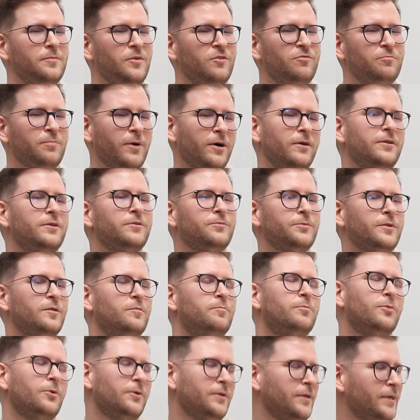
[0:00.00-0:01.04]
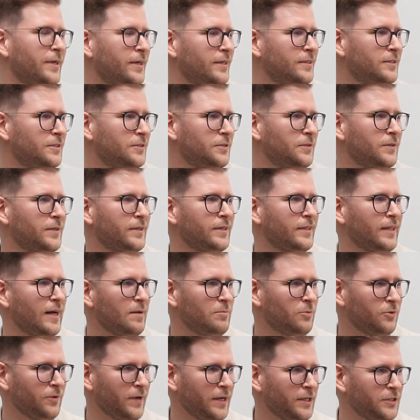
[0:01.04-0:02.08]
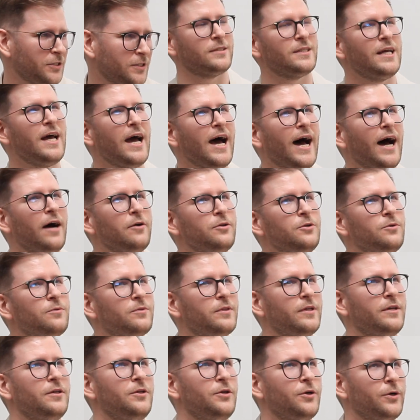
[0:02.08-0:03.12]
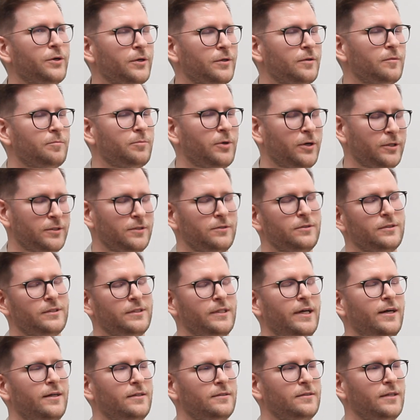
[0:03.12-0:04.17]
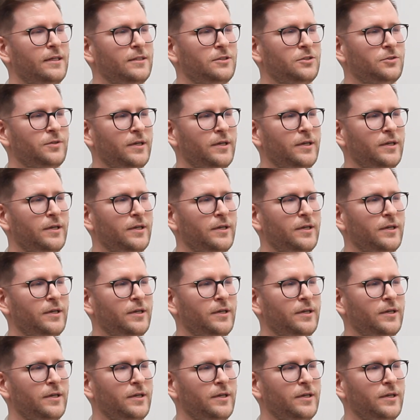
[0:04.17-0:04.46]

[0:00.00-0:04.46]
you've partnered with Bonia to do a collaboration. How do you think your personal style has